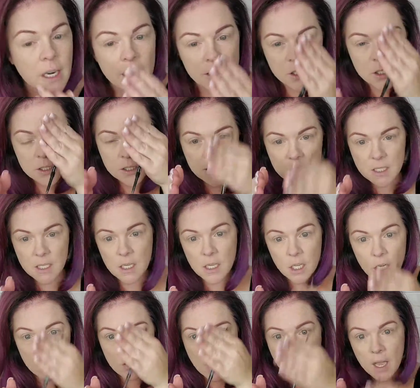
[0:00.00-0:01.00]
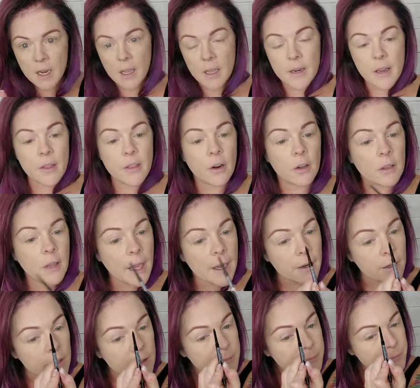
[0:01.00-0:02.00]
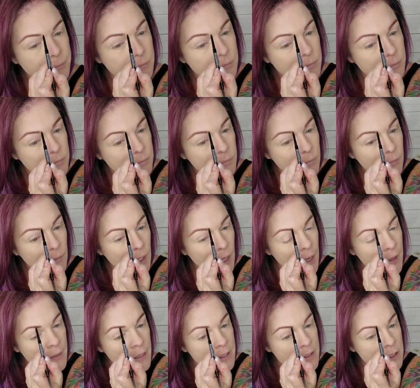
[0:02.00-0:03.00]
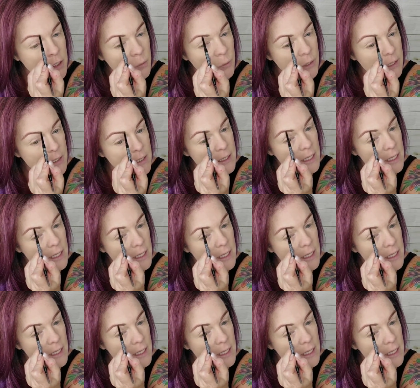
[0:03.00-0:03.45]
I just, cut another layer and then squeeze